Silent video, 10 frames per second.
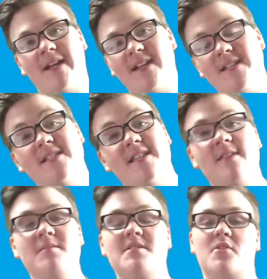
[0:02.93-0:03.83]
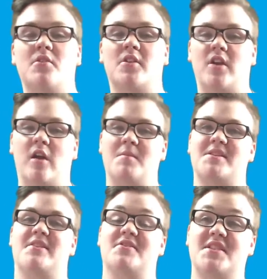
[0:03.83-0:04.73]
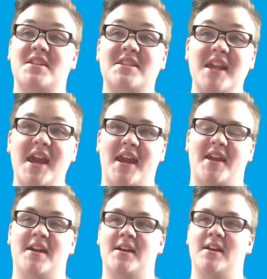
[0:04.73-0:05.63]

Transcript: It is Sammy's Corner Comics here, and today